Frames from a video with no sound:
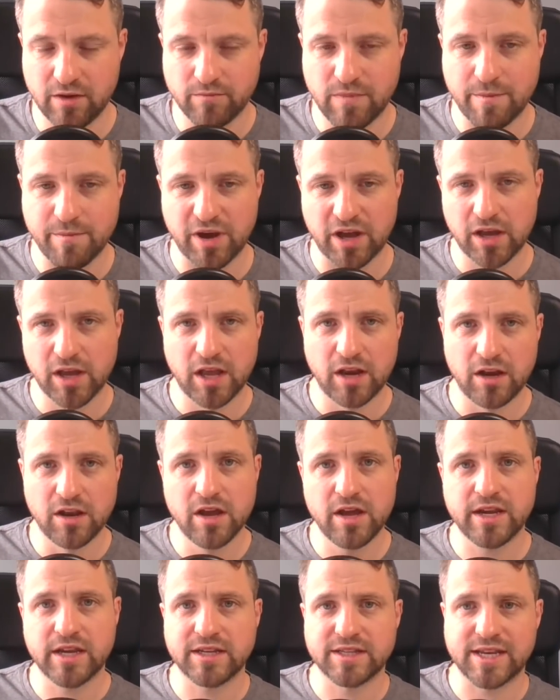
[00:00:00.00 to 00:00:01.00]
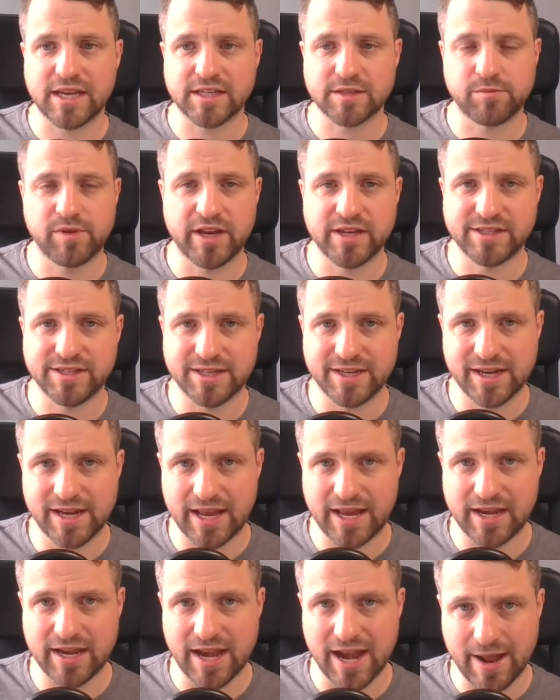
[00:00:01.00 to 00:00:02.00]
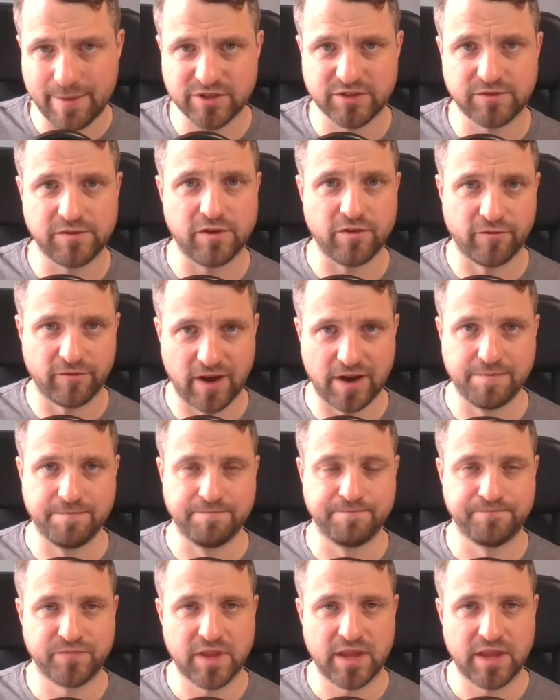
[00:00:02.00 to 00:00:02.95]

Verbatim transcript: Remember, learning takes place in, in an atmosphere of fun.